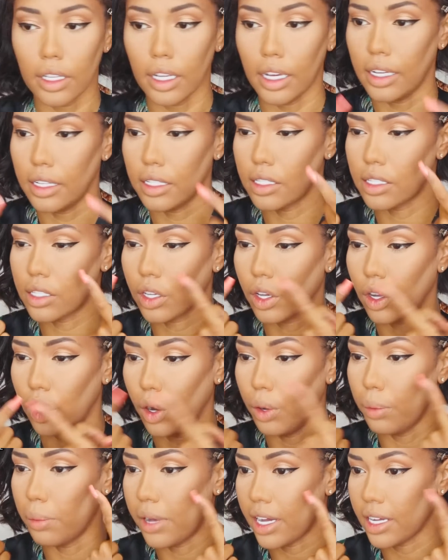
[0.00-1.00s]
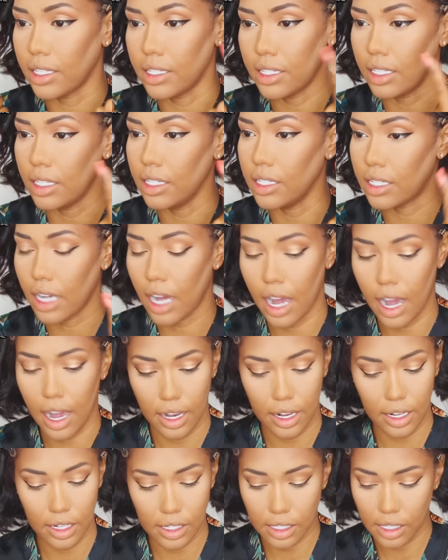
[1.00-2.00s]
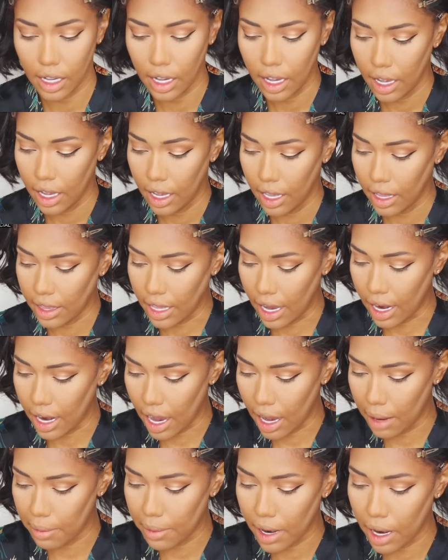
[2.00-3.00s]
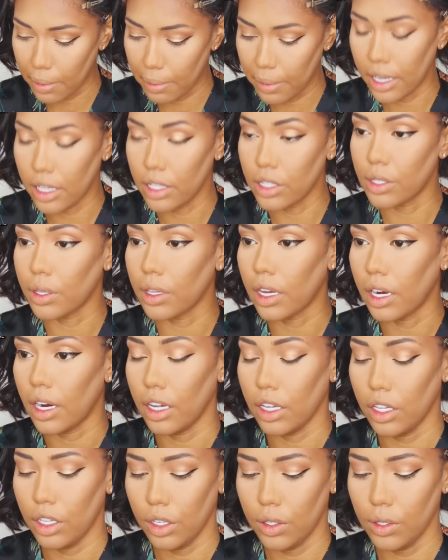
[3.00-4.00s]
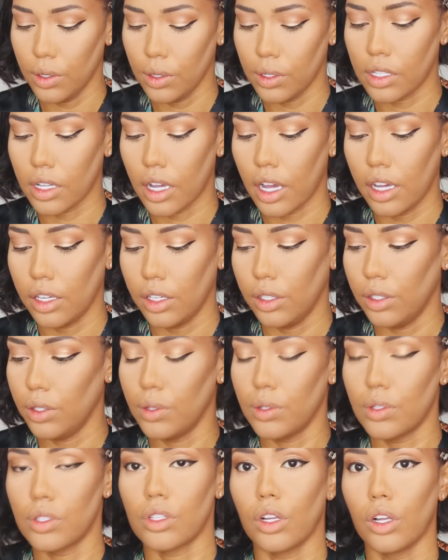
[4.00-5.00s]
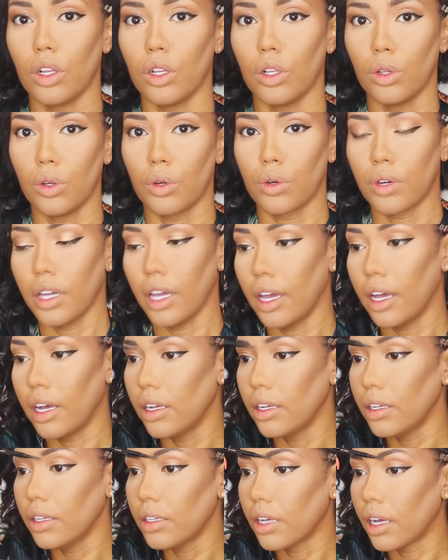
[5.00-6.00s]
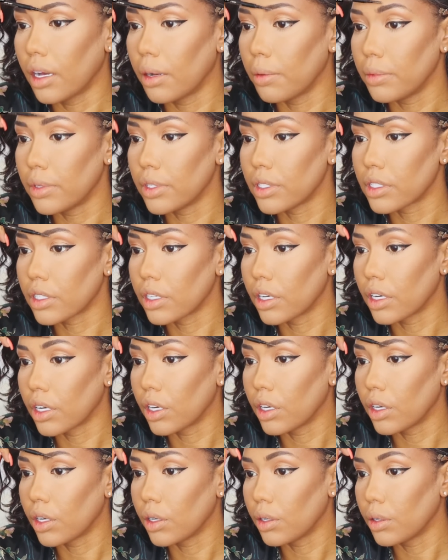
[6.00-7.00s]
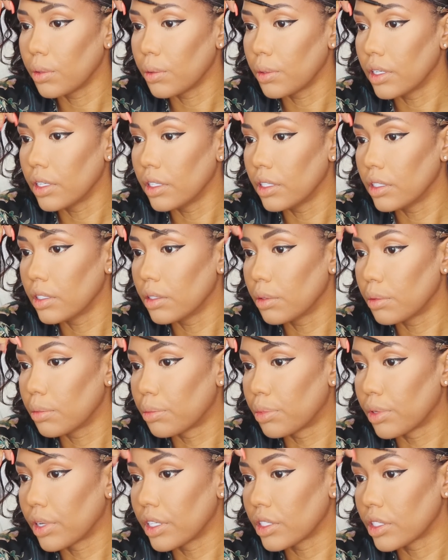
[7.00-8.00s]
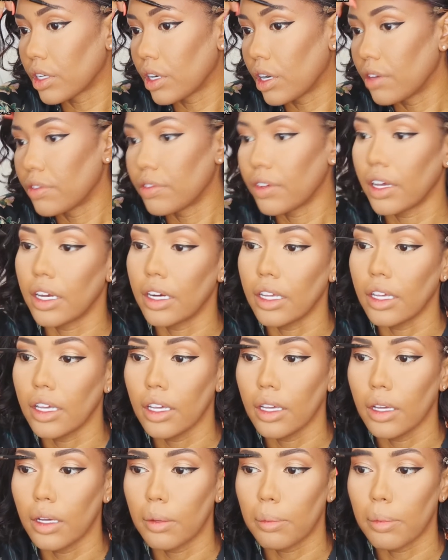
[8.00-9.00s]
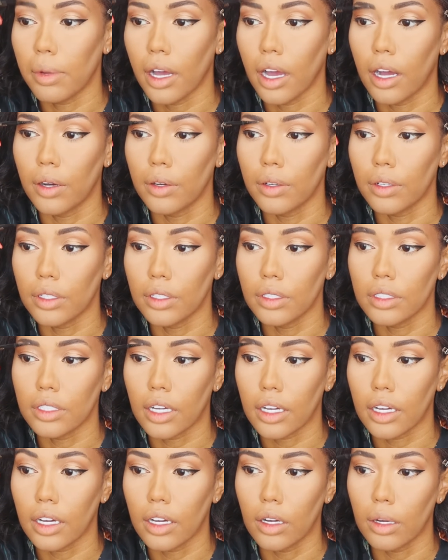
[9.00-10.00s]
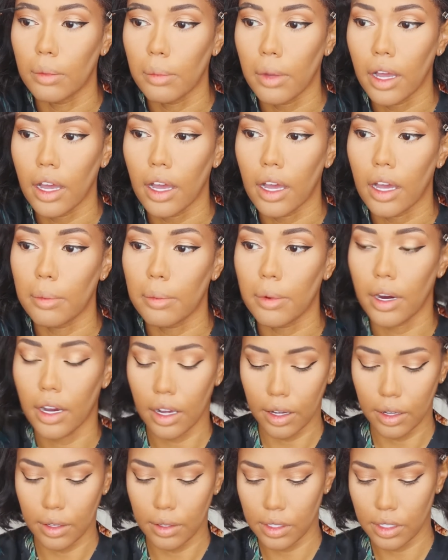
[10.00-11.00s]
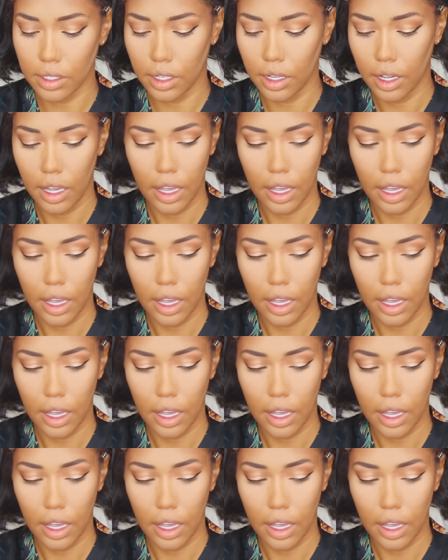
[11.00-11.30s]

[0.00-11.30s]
Let's go back to these eyes. That eyebrow pencil that I use the L'Oreal. I'm just gonna go and brush off any powders that got on my eyebrows.